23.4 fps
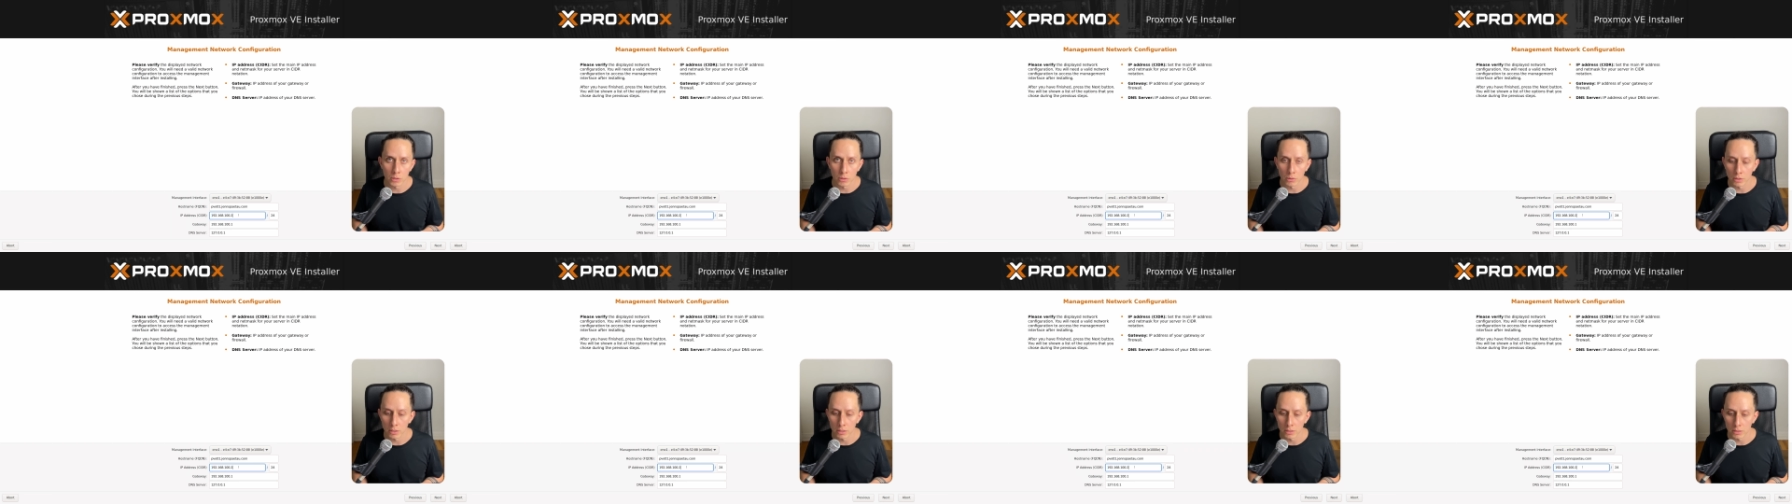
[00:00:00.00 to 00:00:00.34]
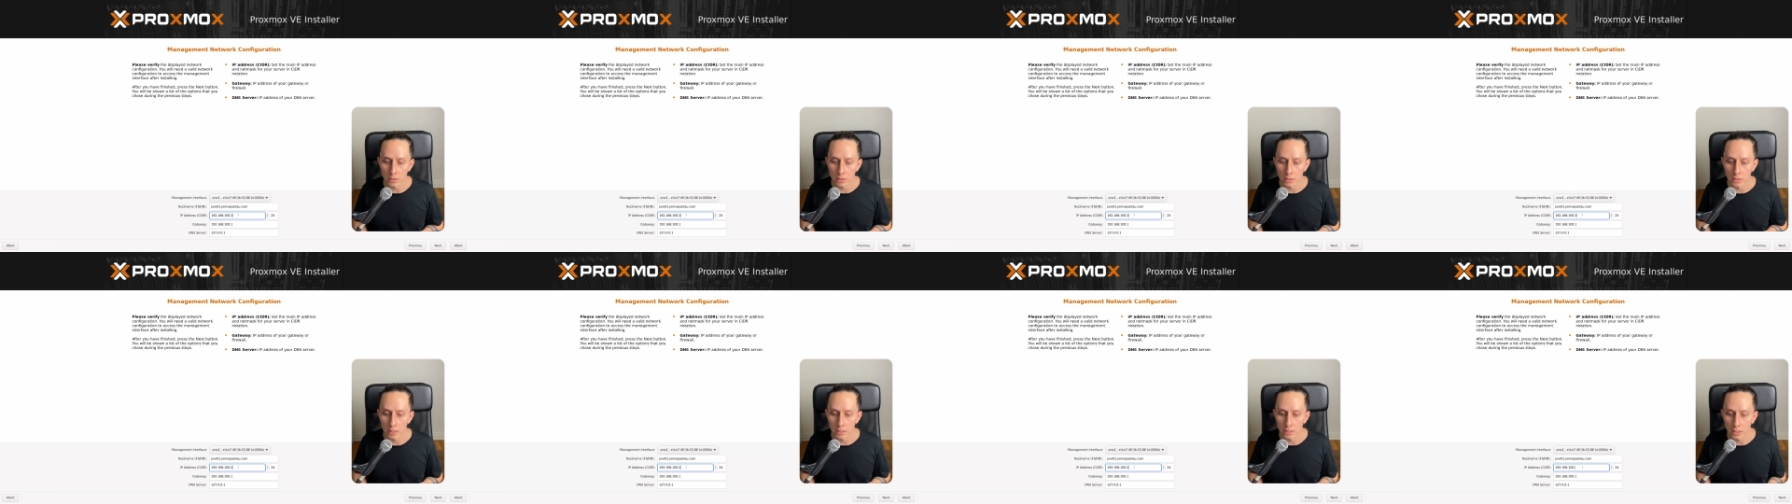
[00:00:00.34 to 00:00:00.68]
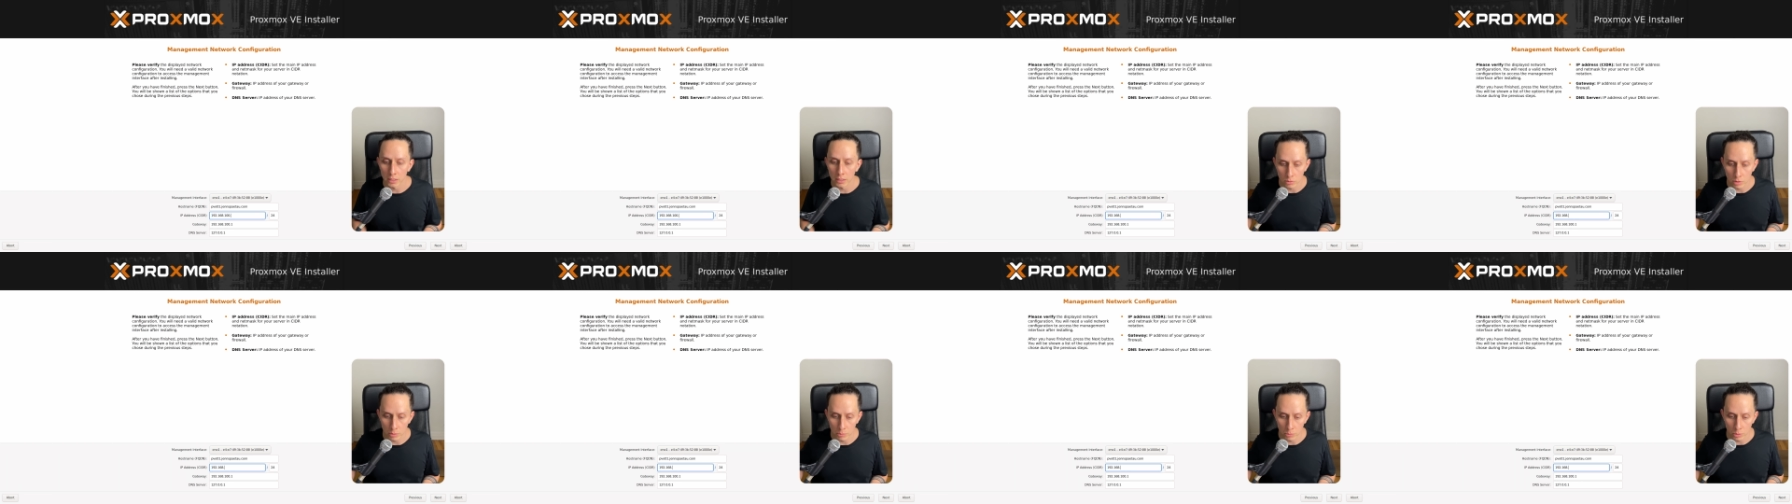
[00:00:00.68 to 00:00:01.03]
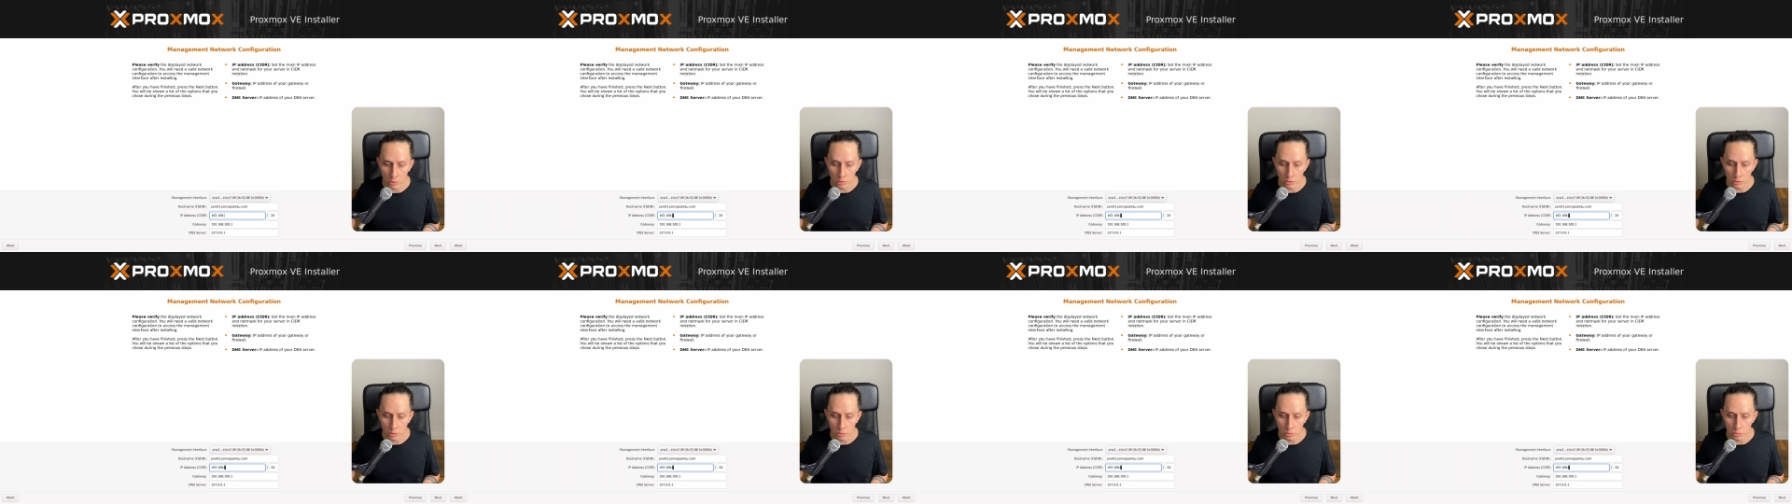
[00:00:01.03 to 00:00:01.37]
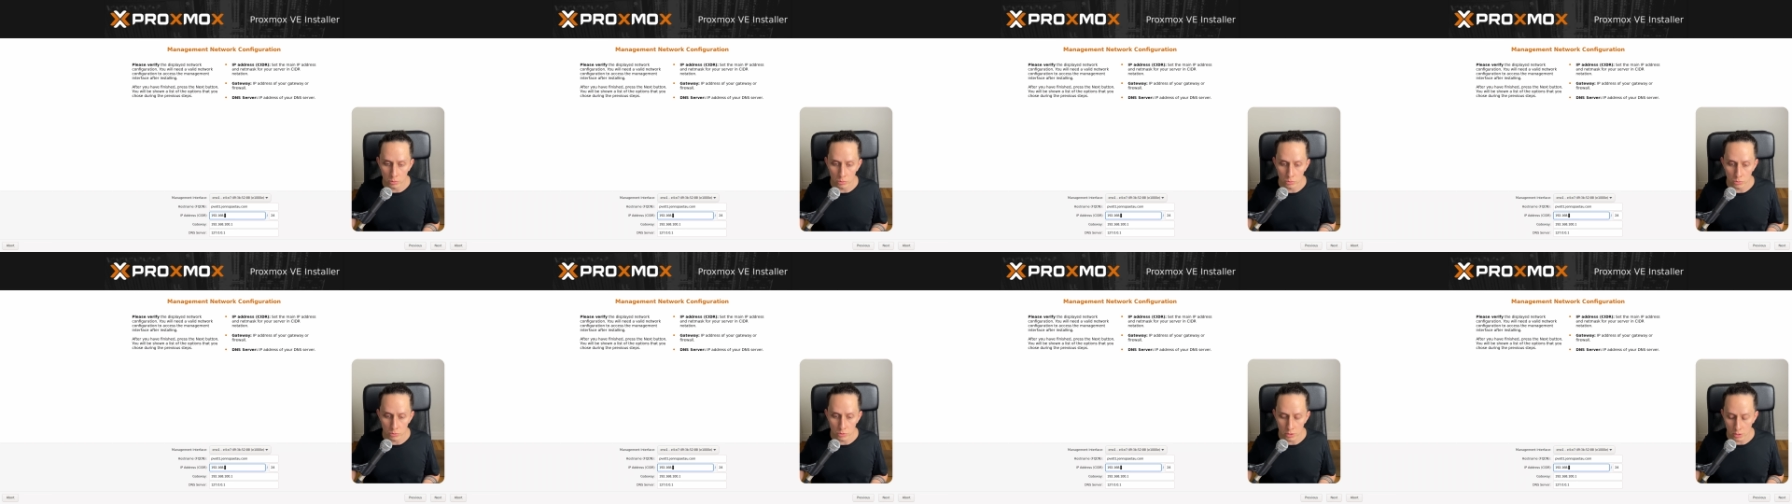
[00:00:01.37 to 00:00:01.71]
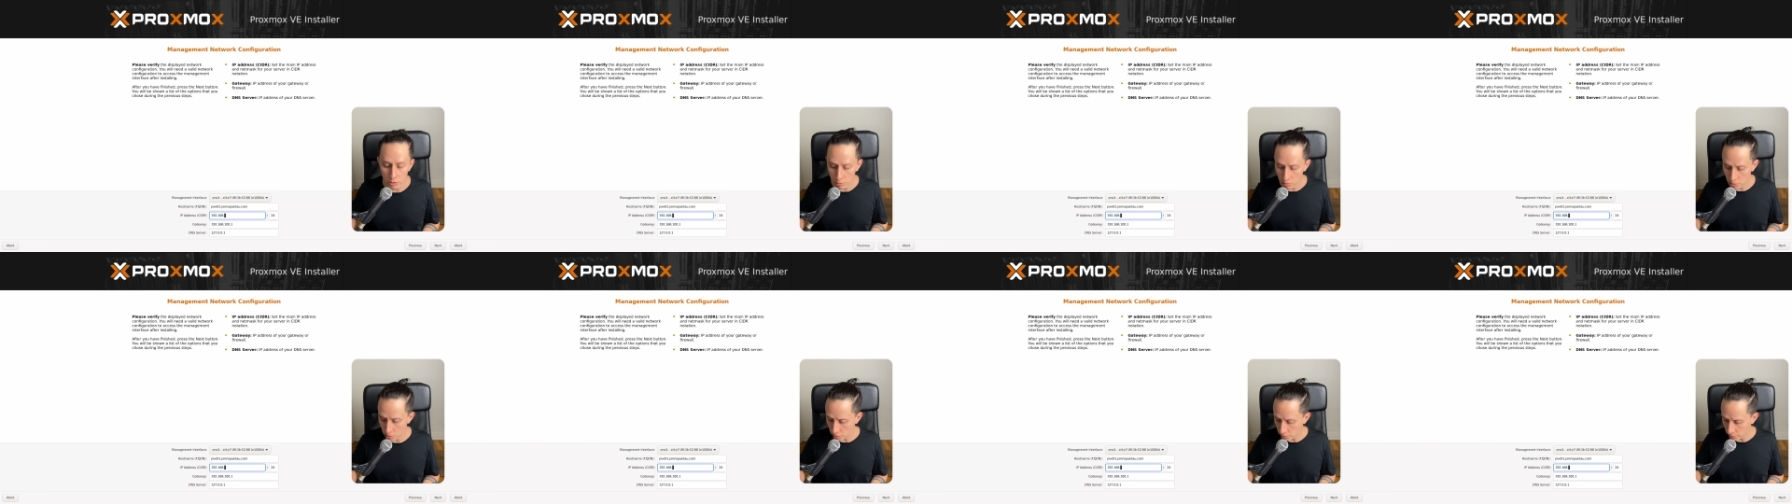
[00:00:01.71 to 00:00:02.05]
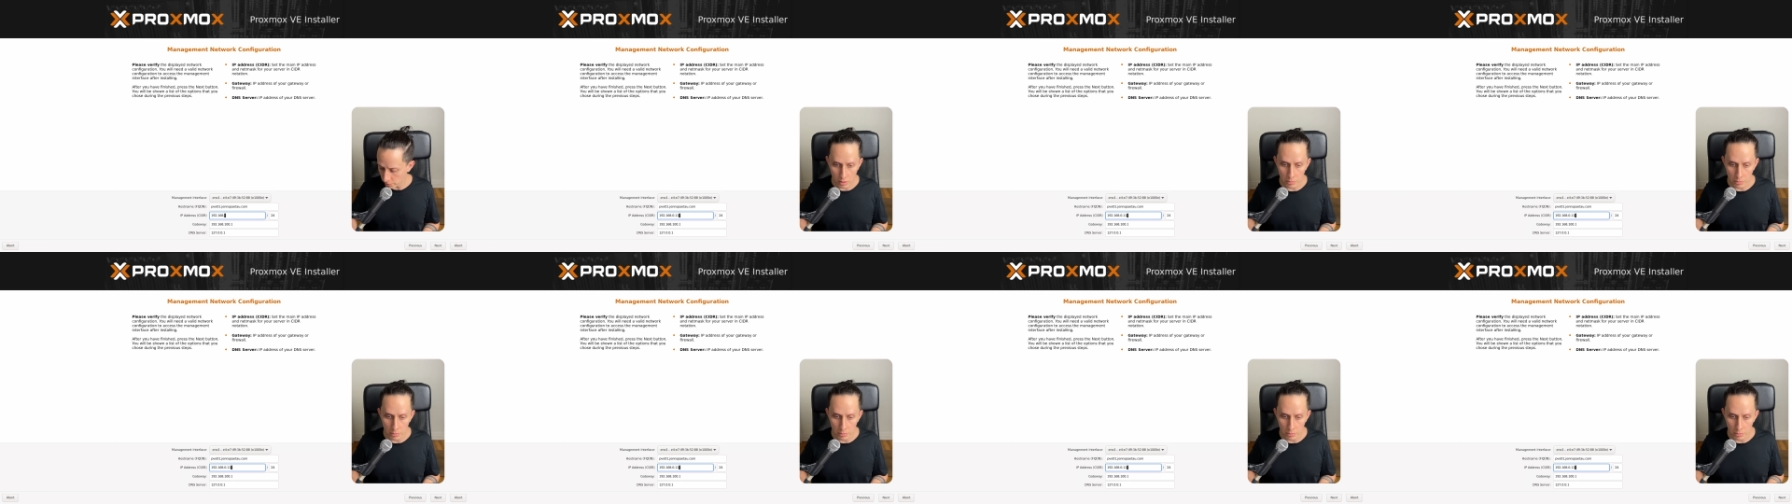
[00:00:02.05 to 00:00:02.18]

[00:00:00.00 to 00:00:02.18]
or anything like that. So I'm going to do zero.